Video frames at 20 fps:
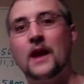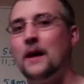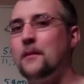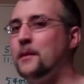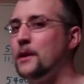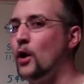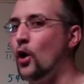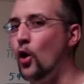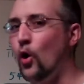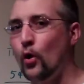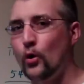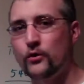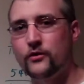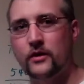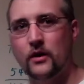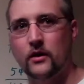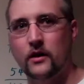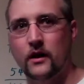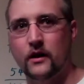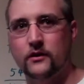how many
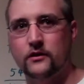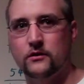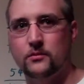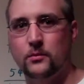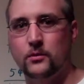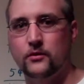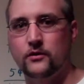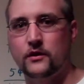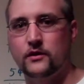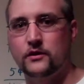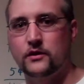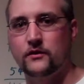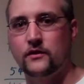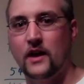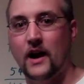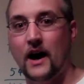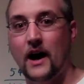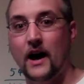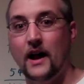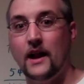wholesale customers that you've
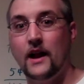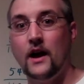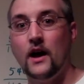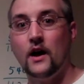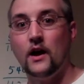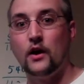got,